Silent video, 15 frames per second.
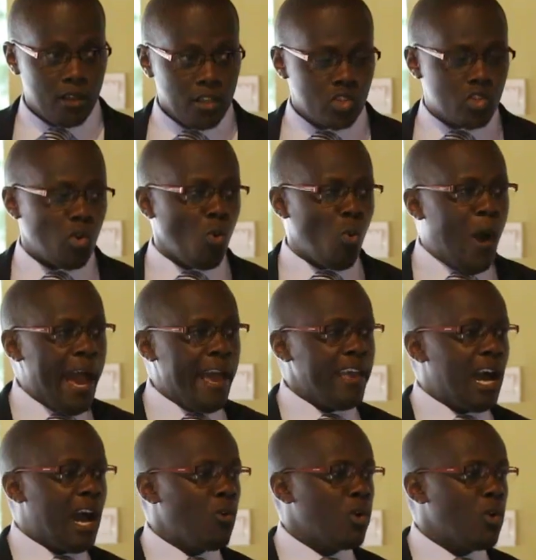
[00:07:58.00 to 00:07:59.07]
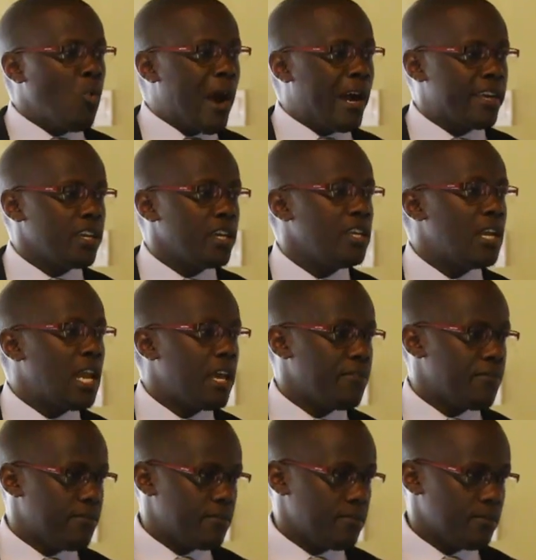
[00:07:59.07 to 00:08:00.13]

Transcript: So why are we working in life?